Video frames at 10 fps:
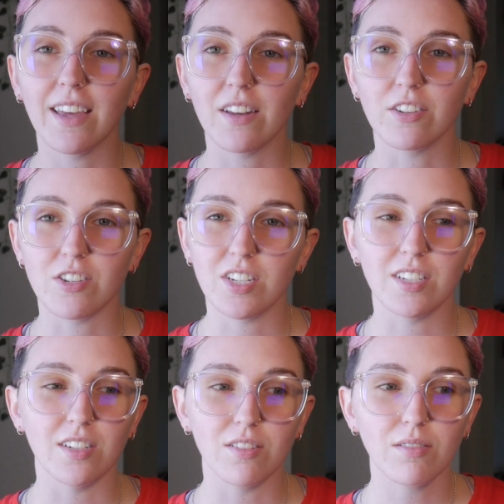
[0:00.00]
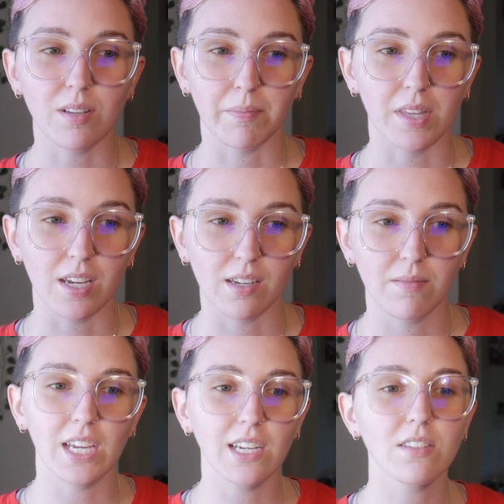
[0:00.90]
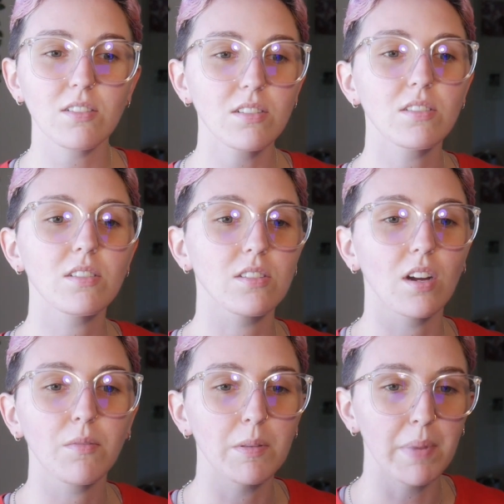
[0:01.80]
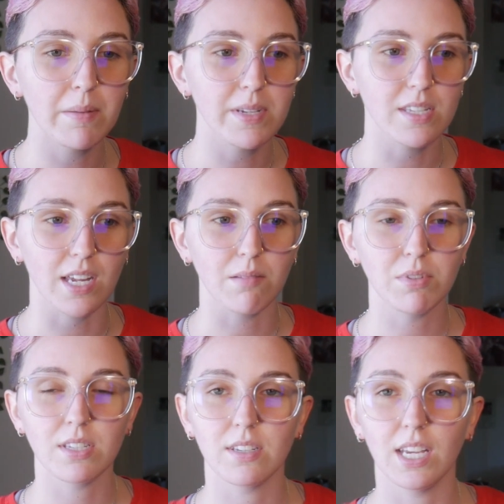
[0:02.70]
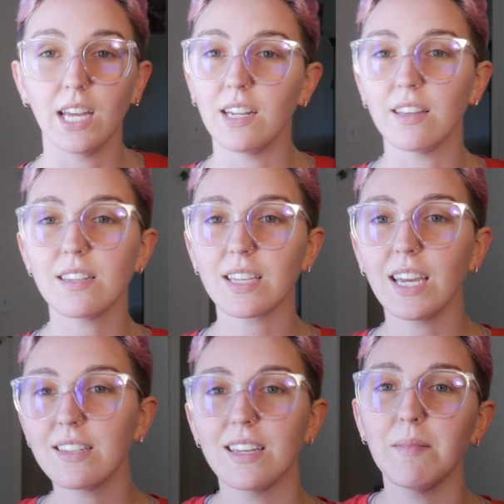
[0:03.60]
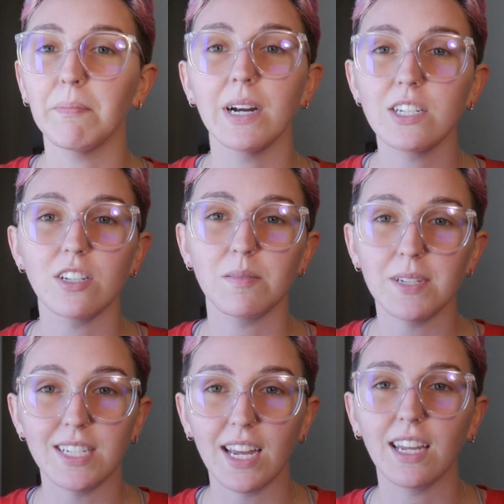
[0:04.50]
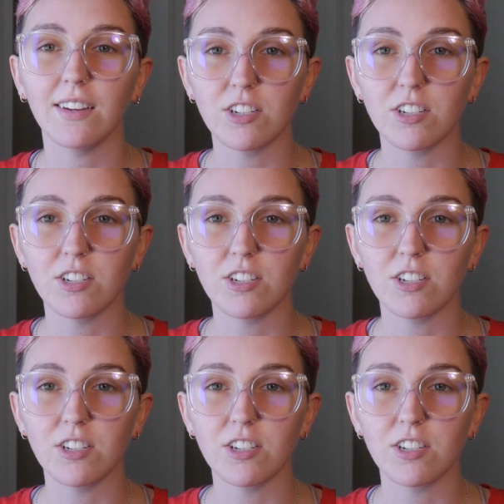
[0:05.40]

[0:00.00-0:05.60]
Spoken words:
the energy to do something, the answer is to start with baby steps. And in this case, it might just be taking a